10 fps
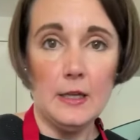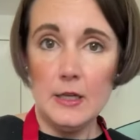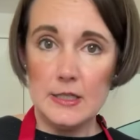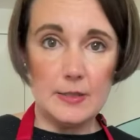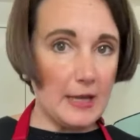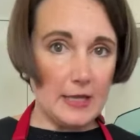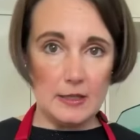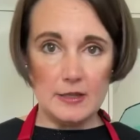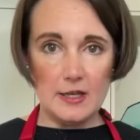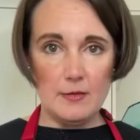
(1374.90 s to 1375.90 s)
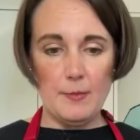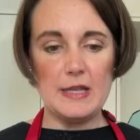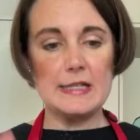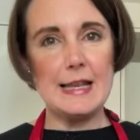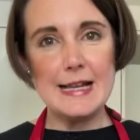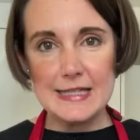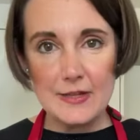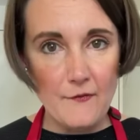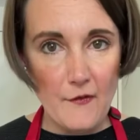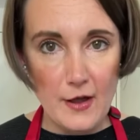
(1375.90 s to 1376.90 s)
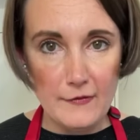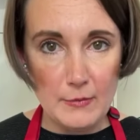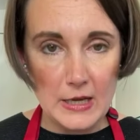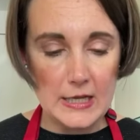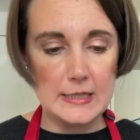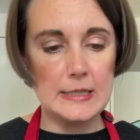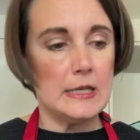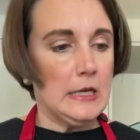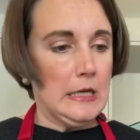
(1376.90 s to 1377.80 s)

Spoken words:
to make in the Thermomix, less than 5 minutes.